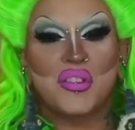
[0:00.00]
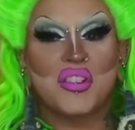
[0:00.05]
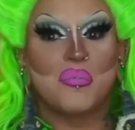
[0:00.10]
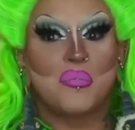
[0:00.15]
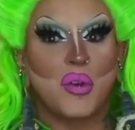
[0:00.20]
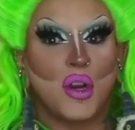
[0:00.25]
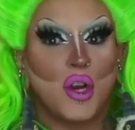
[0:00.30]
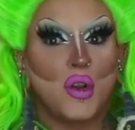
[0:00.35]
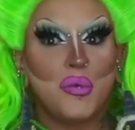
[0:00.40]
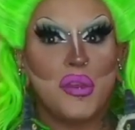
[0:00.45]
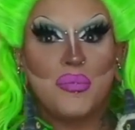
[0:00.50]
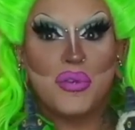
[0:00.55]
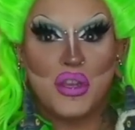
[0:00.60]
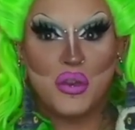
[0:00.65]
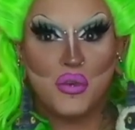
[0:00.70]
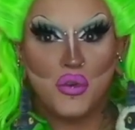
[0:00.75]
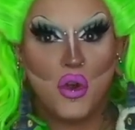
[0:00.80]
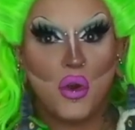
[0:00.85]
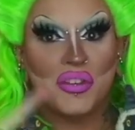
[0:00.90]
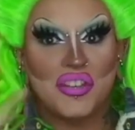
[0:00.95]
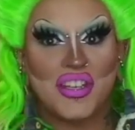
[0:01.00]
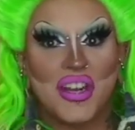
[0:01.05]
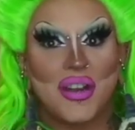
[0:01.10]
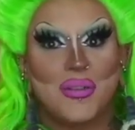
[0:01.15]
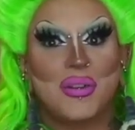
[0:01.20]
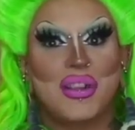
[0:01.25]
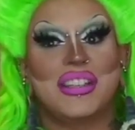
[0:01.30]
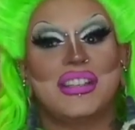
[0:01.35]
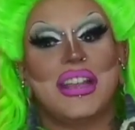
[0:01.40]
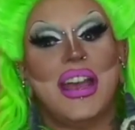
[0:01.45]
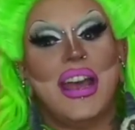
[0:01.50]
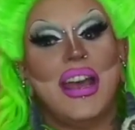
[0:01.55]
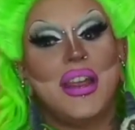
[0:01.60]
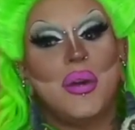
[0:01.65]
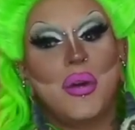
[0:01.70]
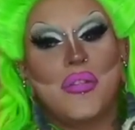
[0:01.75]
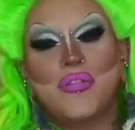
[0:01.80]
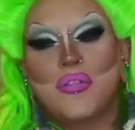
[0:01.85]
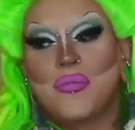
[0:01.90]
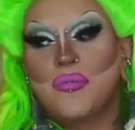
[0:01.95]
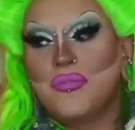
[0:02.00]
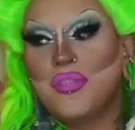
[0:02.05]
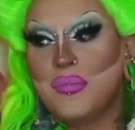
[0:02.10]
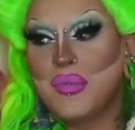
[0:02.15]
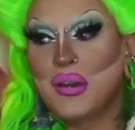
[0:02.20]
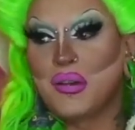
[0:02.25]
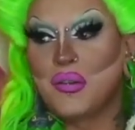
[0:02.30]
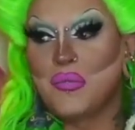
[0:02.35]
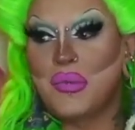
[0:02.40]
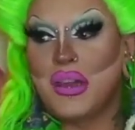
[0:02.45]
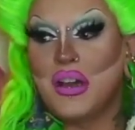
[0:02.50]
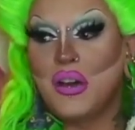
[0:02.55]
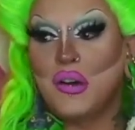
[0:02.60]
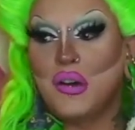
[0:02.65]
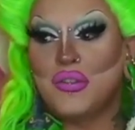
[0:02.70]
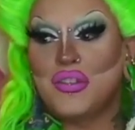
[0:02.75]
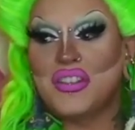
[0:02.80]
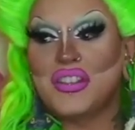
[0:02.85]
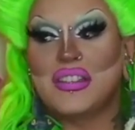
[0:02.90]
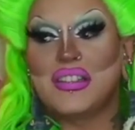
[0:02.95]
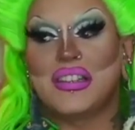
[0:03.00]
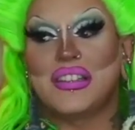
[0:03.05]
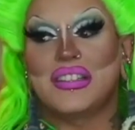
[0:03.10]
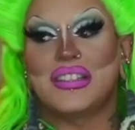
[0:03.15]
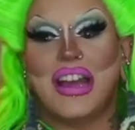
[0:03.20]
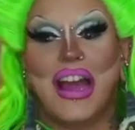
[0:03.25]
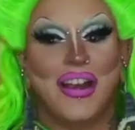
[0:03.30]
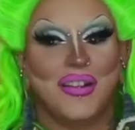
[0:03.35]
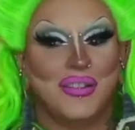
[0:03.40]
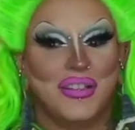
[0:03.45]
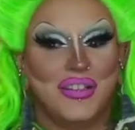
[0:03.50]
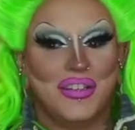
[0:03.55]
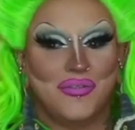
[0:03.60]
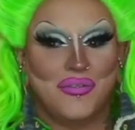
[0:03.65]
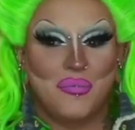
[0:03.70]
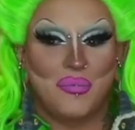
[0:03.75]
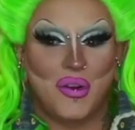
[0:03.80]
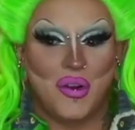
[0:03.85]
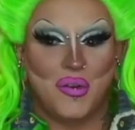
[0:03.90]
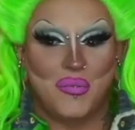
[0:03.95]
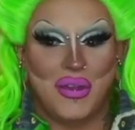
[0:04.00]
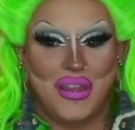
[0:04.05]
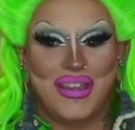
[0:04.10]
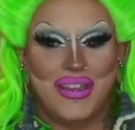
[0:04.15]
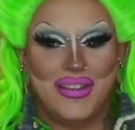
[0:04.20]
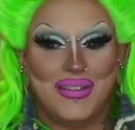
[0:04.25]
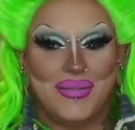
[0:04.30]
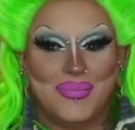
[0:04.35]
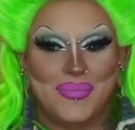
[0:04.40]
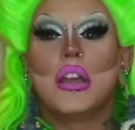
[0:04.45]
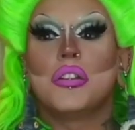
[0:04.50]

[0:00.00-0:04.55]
a Burmy, but you notice I reset. It went from female to male. This is an entirely different Burmy.